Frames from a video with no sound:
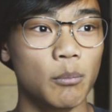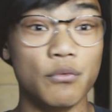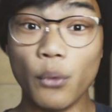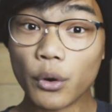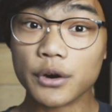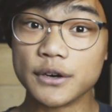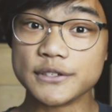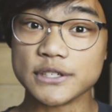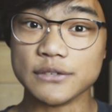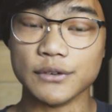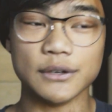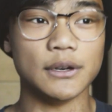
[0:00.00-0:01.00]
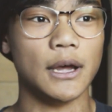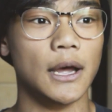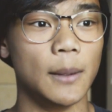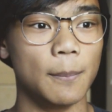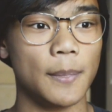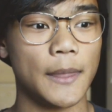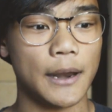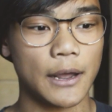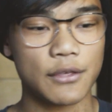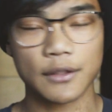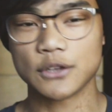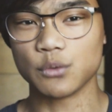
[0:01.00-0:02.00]
foreigners even, and
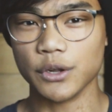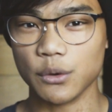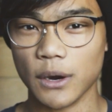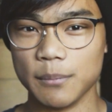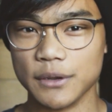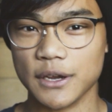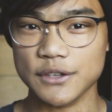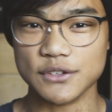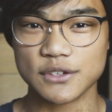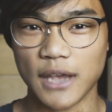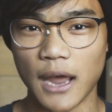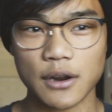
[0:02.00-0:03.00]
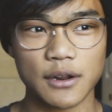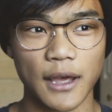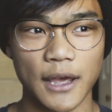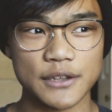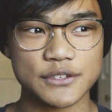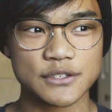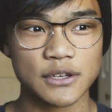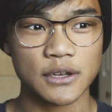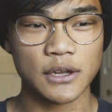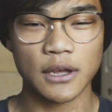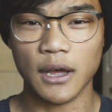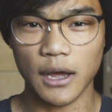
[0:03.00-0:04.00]
I think that's really great because Canada has
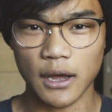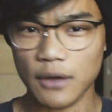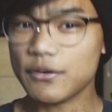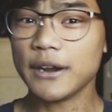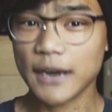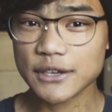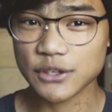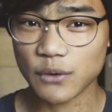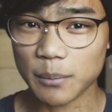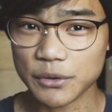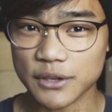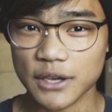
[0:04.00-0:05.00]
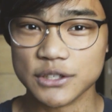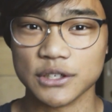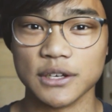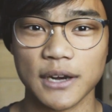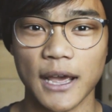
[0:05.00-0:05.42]
a fantastic reputation.